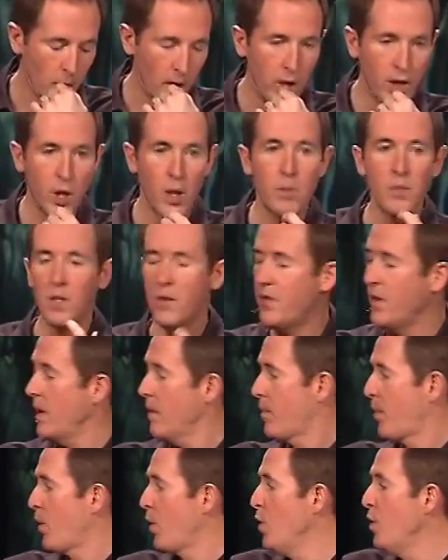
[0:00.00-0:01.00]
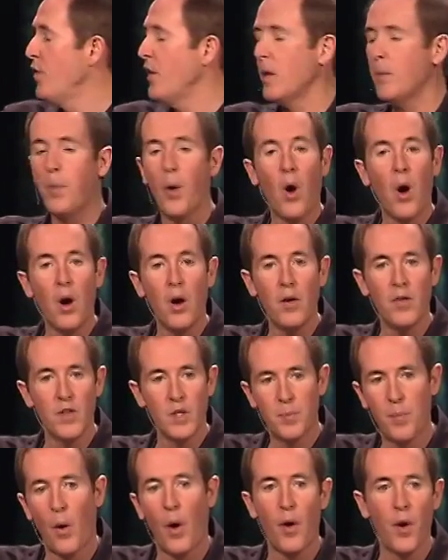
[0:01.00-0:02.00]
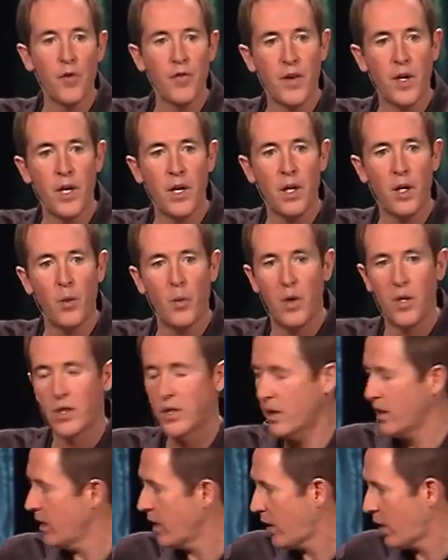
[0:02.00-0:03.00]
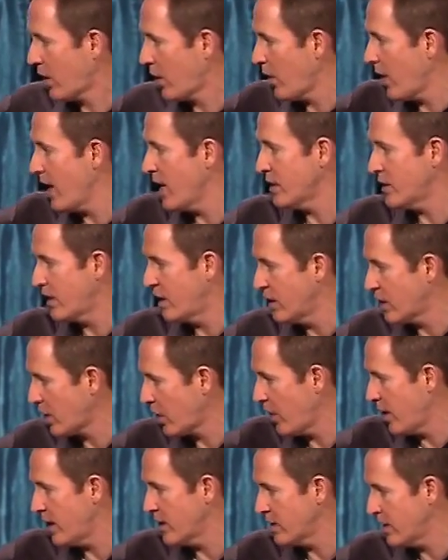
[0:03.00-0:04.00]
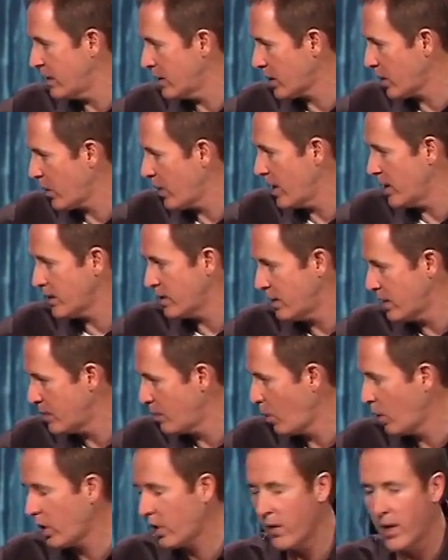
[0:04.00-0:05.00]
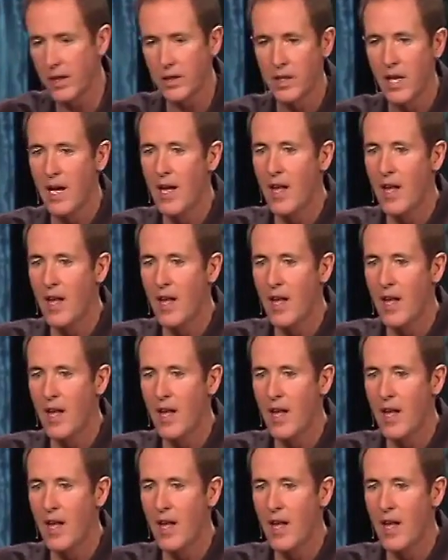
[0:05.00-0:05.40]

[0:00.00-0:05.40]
In terms of the improving part, this part over here where it's crest and it's crest and it's crest and it's more crest,